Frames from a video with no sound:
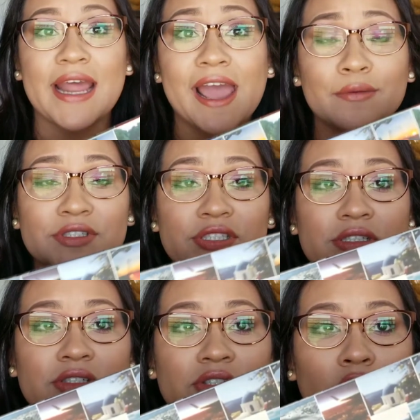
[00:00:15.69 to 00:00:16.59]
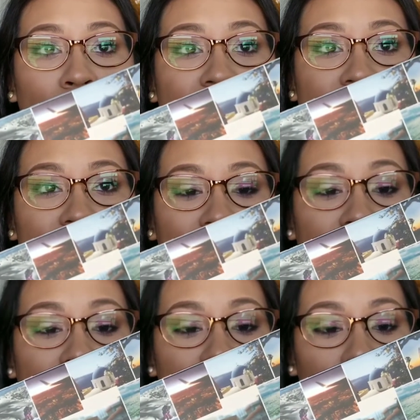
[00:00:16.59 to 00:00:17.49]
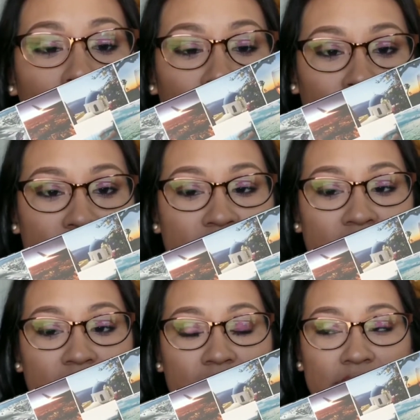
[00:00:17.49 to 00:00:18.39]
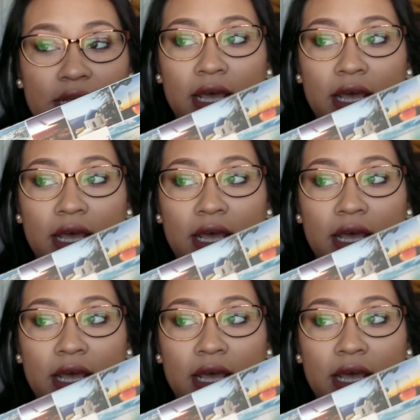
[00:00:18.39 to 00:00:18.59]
I was just so excited to purchase it.